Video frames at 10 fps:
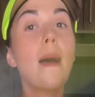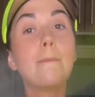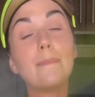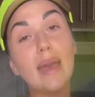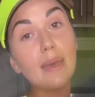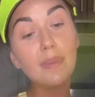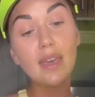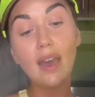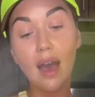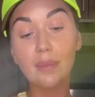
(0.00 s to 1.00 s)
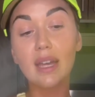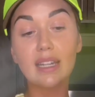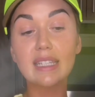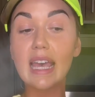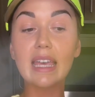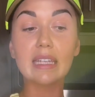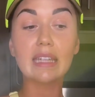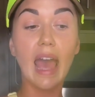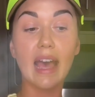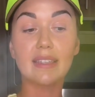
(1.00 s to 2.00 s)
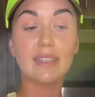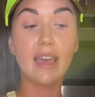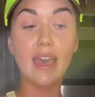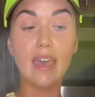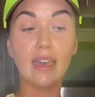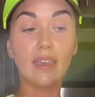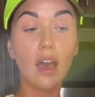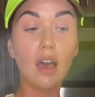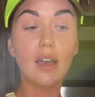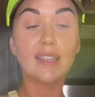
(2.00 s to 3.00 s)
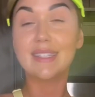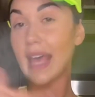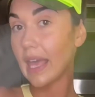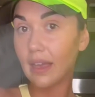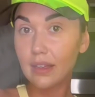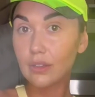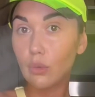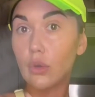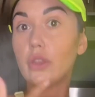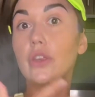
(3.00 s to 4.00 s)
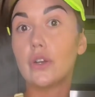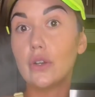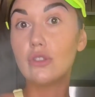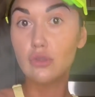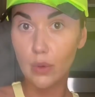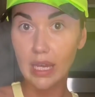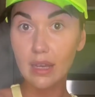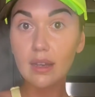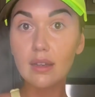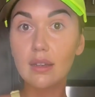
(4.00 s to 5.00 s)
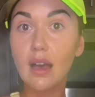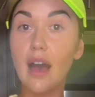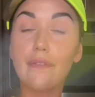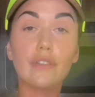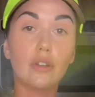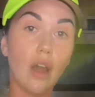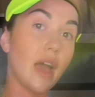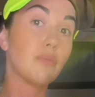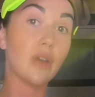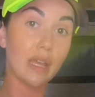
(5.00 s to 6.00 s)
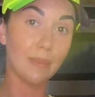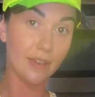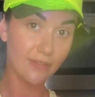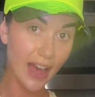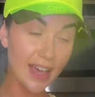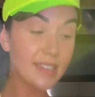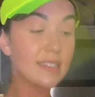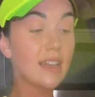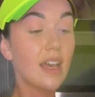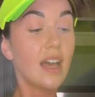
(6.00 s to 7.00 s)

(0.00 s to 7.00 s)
Maybe I'm gonna take it as a second or third drink after I break my fast.